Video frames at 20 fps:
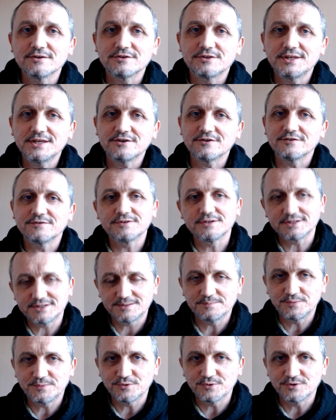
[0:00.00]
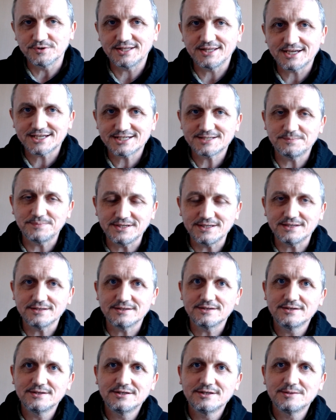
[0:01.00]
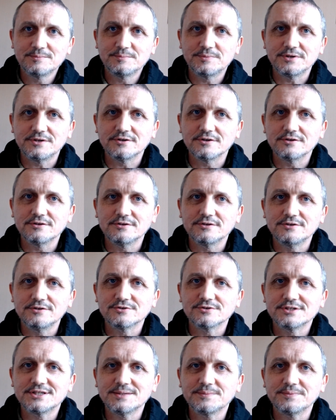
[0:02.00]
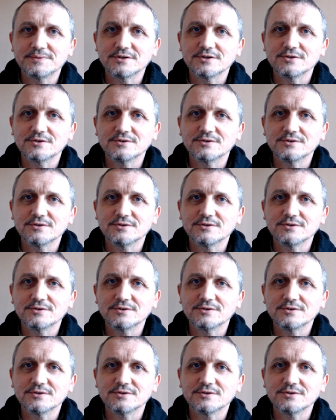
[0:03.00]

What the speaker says: think of that's important to the Aspie, but not the neurotypical.